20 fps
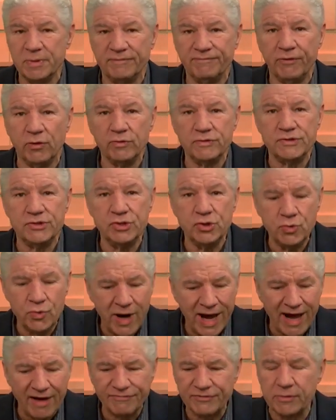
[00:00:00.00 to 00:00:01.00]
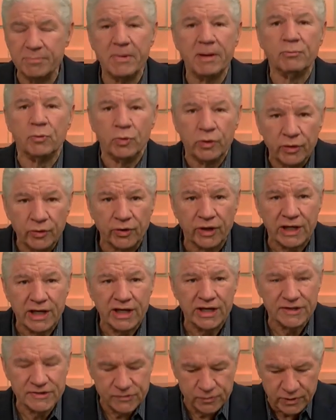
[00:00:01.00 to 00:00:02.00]
But folks, you have to remember, when we were
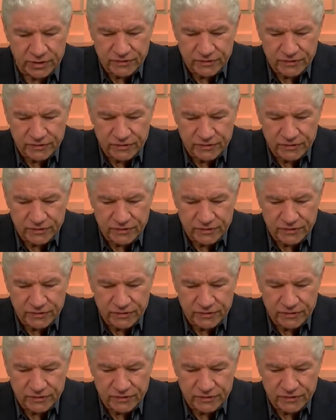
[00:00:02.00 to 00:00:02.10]
kids,